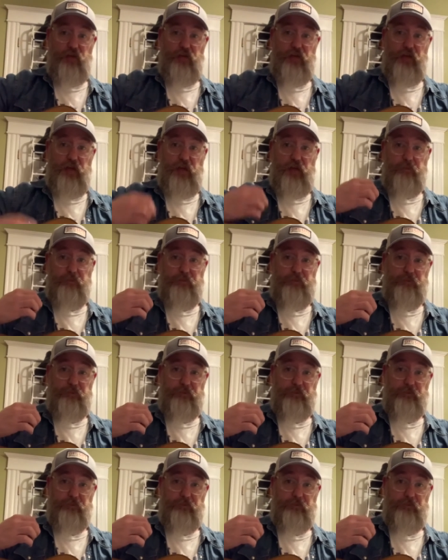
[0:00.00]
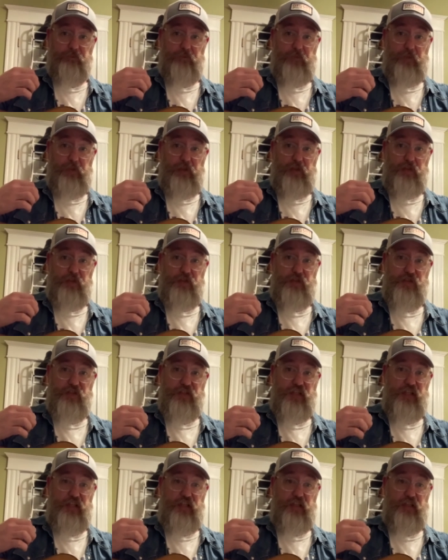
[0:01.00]
up,
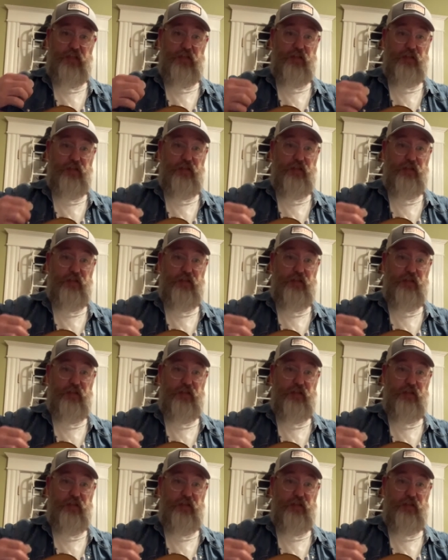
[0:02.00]
D,